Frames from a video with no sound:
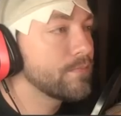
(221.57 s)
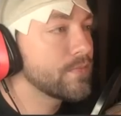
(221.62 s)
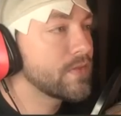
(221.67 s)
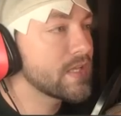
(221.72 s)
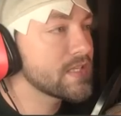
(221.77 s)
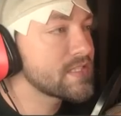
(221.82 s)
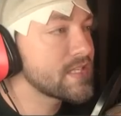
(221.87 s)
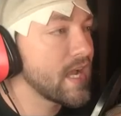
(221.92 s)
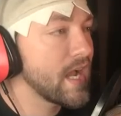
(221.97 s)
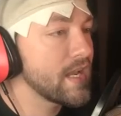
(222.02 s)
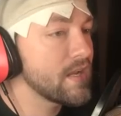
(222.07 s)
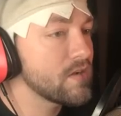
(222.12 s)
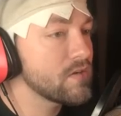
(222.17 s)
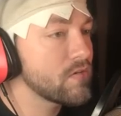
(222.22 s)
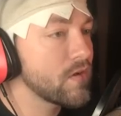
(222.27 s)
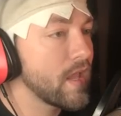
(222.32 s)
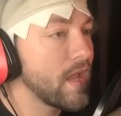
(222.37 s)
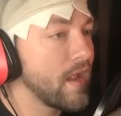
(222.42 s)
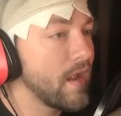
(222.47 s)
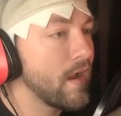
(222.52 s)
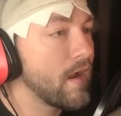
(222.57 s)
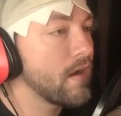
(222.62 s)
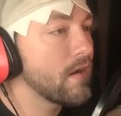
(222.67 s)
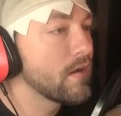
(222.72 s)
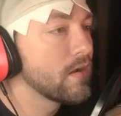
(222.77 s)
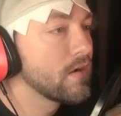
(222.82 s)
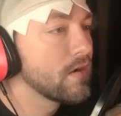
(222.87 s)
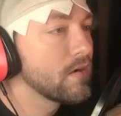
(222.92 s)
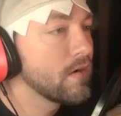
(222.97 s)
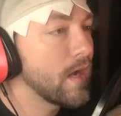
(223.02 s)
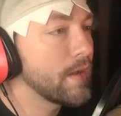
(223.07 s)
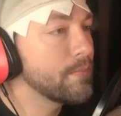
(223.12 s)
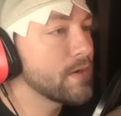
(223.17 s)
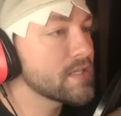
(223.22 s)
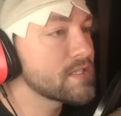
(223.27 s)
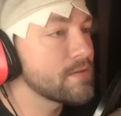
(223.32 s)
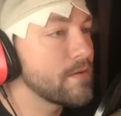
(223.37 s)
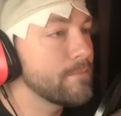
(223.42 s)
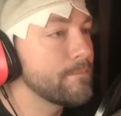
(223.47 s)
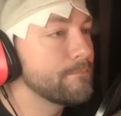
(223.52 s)
This guy don't care. I
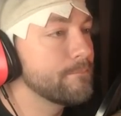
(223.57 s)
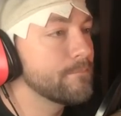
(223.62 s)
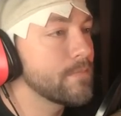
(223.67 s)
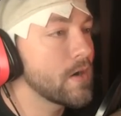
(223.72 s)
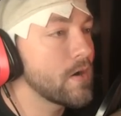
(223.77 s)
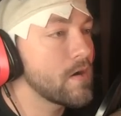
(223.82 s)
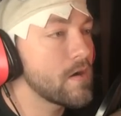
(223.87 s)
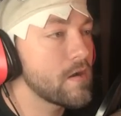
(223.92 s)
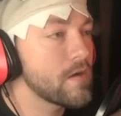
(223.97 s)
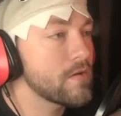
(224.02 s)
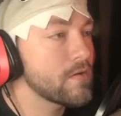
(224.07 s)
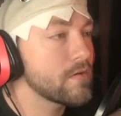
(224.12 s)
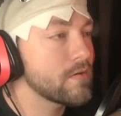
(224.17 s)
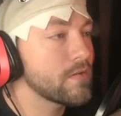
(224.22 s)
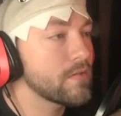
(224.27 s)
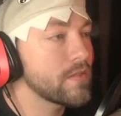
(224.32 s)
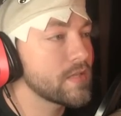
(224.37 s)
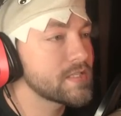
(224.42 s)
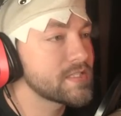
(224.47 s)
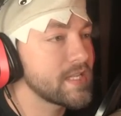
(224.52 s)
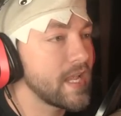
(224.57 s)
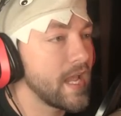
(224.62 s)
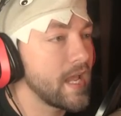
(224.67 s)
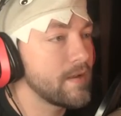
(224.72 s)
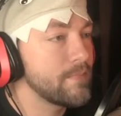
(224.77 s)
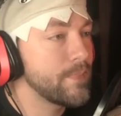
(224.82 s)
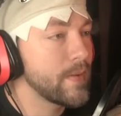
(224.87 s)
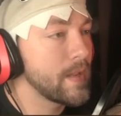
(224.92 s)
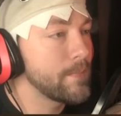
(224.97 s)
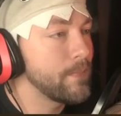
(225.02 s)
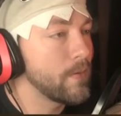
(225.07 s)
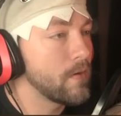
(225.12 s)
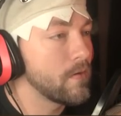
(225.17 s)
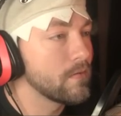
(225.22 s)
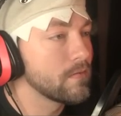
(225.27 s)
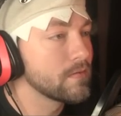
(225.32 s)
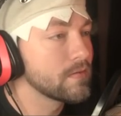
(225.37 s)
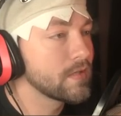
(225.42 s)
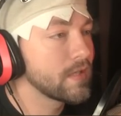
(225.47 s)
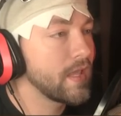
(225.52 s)
must murder the sand
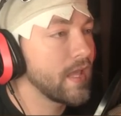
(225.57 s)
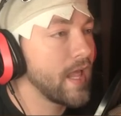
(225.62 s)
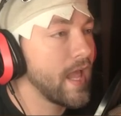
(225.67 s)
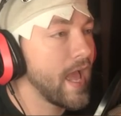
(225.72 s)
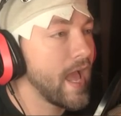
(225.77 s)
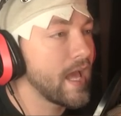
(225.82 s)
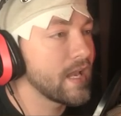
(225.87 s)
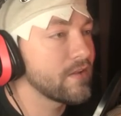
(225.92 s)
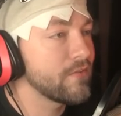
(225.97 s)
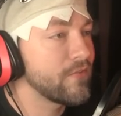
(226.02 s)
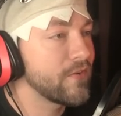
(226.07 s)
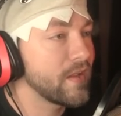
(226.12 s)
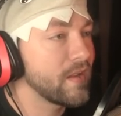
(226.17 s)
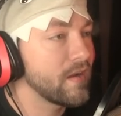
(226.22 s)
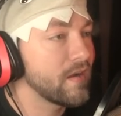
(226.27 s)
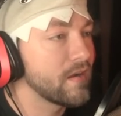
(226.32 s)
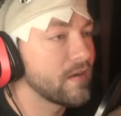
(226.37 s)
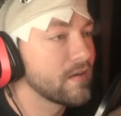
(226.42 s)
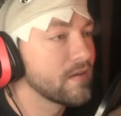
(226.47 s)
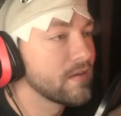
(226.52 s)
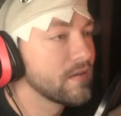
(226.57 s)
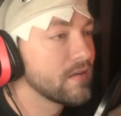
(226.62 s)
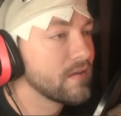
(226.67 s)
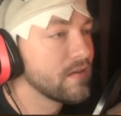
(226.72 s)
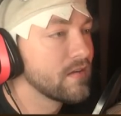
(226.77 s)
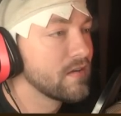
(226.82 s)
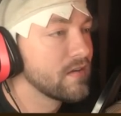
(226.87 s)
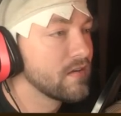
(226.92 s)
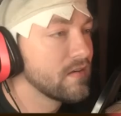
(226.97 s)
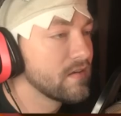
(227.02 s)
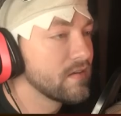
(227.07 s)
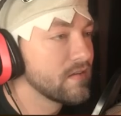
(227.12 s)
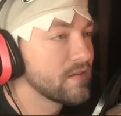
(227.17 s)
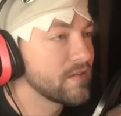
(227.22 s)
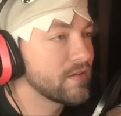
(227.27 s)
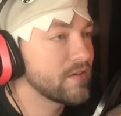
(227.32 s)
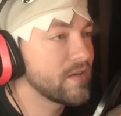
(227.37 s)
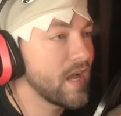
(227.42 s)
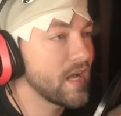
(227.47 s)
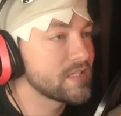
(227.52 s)
people. Get out of here.
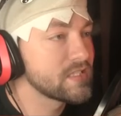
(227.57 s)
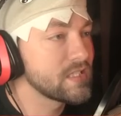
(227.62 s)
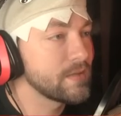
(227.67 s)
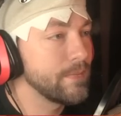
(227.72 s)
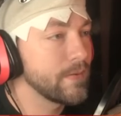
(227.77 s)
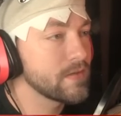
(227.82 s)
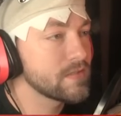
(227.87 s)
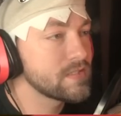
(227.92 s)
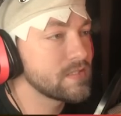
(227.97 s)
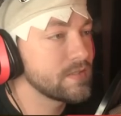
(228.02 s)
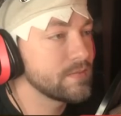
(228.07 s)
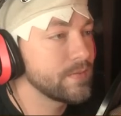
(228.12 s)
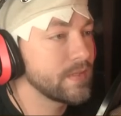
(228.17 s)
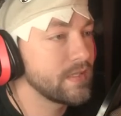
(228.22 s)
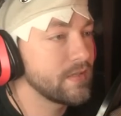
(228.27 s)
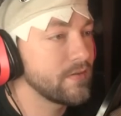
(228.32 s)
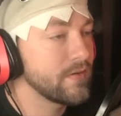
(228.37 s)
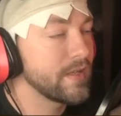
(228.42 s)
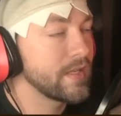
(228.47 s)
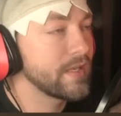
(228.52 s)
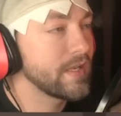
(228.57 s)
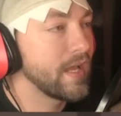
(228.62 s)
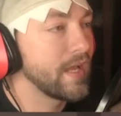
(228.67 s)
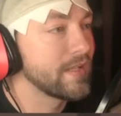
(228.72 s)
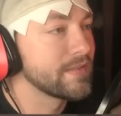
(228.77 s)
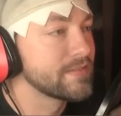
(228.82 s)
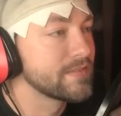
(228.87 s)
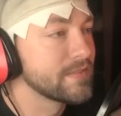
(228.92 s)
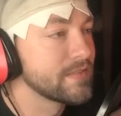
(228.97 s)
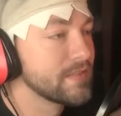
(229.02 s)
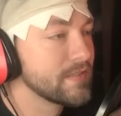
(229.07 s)
You're not supposed to be doing that.